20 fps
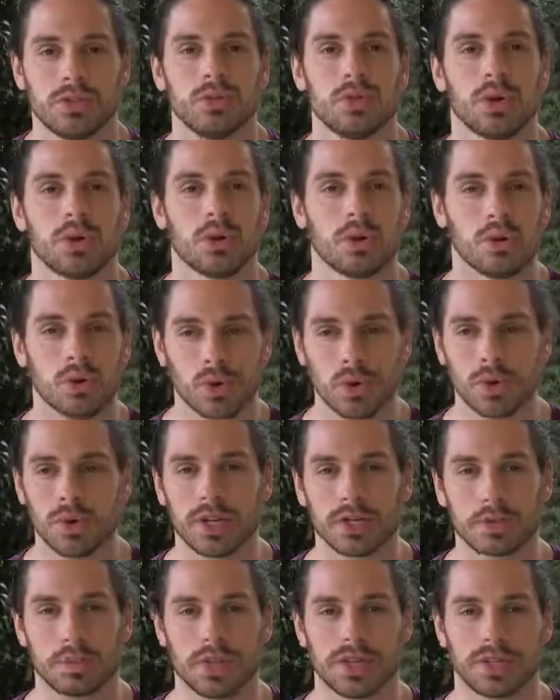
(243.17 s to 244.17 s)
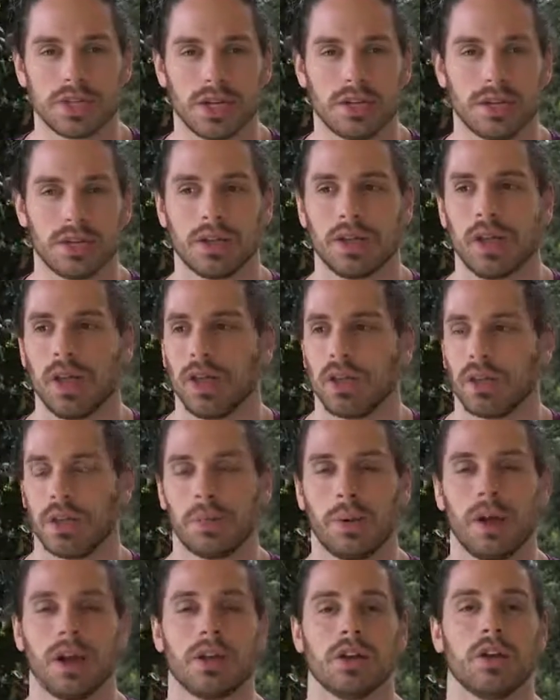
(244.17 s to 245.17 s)
to always be telling
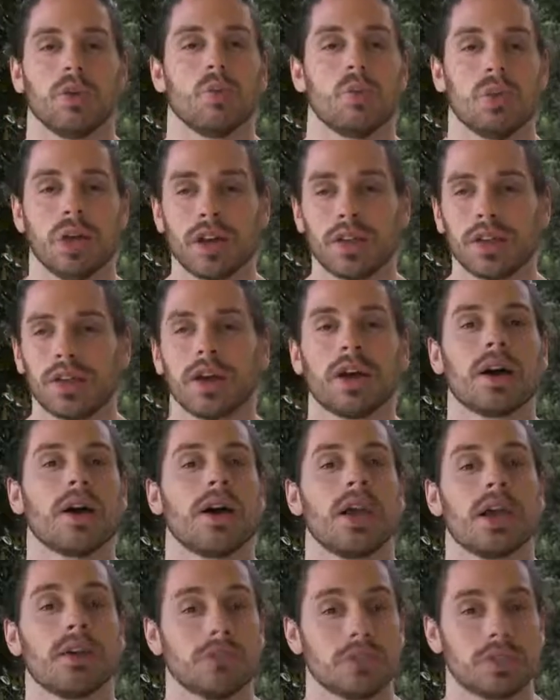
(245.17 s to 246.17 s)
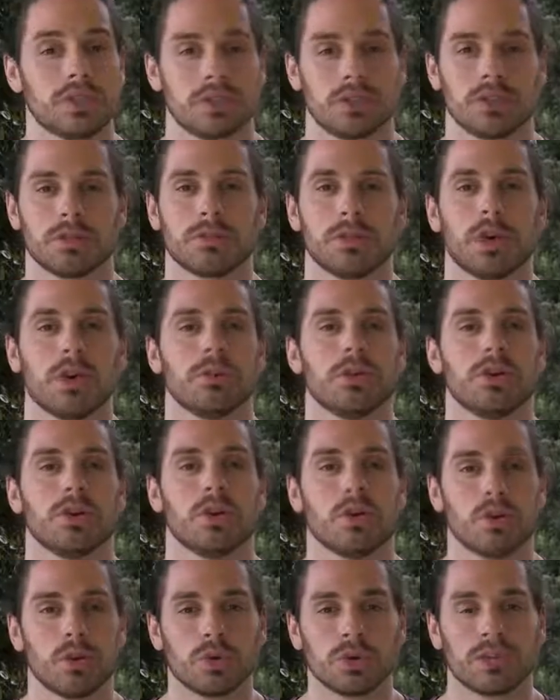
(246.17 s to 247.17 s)
their partner where they are every single moment,
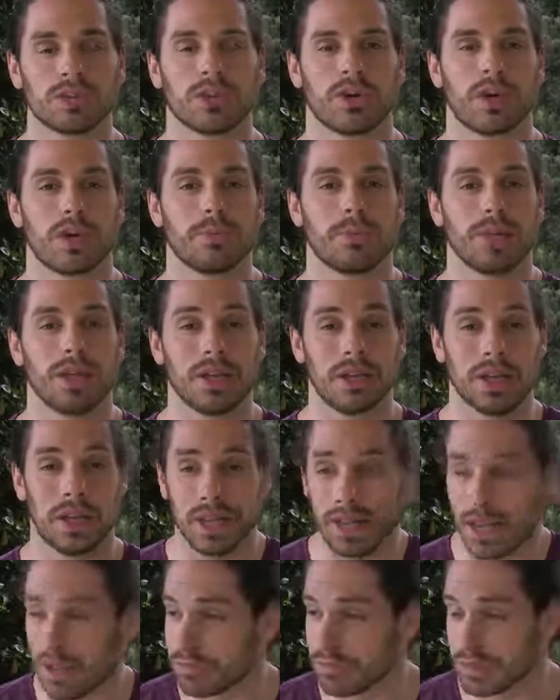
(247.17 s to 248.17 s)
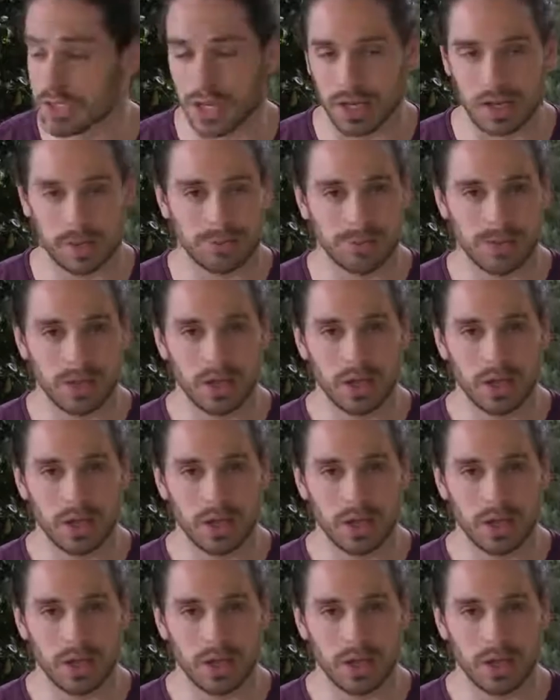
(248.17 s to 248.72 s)
all the time, every day.